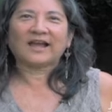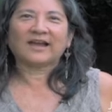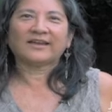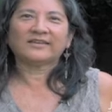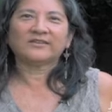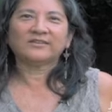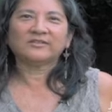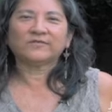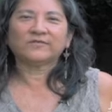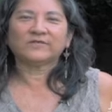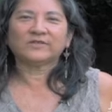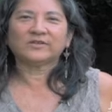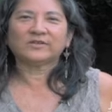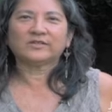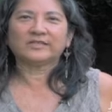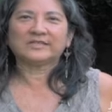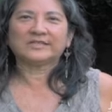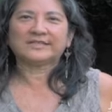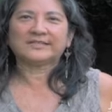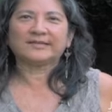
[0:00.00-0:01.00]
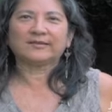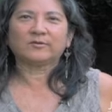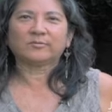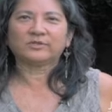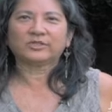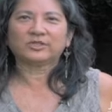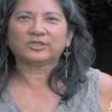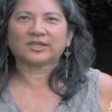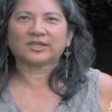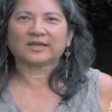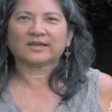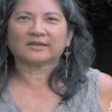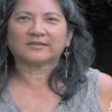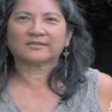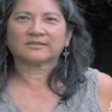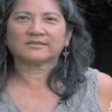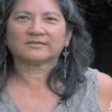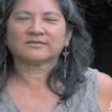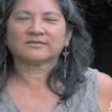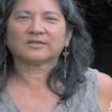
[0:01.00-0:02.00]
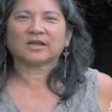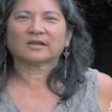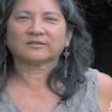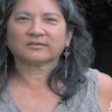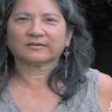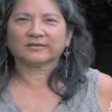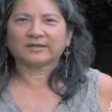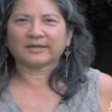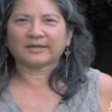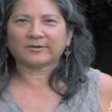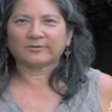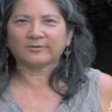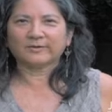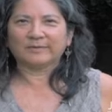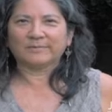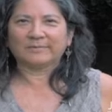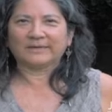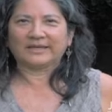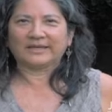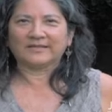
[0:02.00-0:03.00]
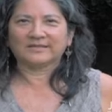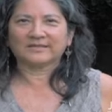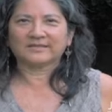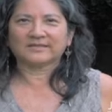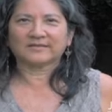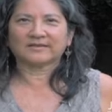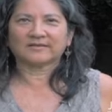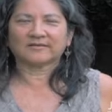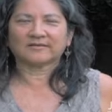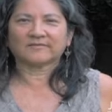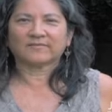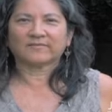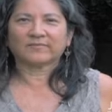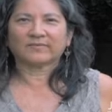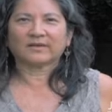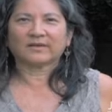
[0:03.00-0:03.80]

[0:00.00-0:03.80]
I interview distinguished guest Dr. Kekuni Blaisdell.